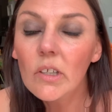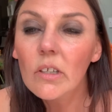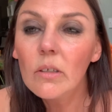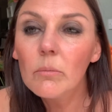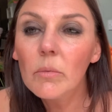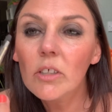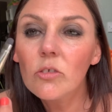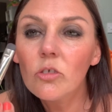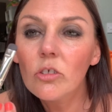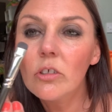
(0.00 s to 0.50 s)

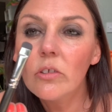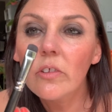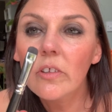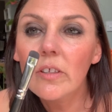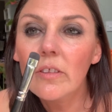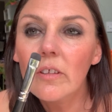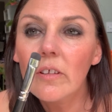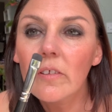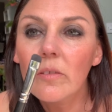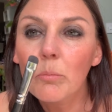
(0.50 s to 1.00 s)
Actually using
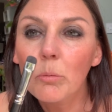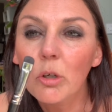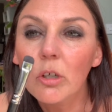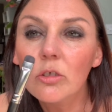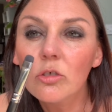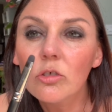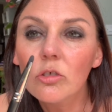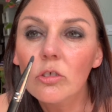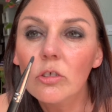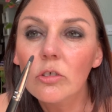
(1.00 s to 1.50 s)
this
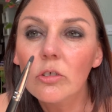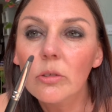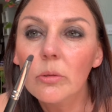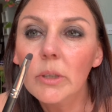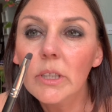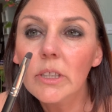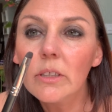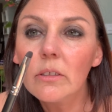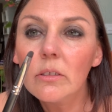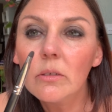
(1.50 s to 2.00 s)
brush to do
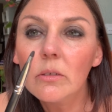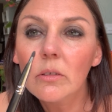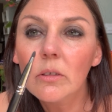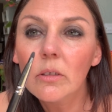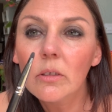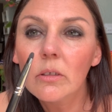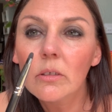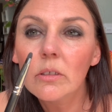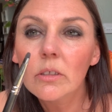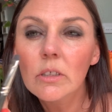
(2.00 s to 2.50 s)
it.
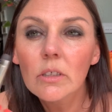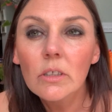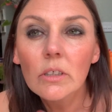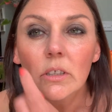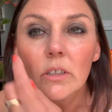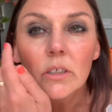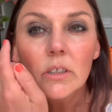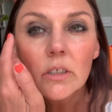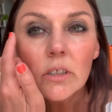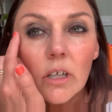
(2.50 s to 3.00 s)

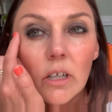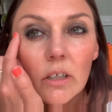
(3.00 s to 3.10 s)
I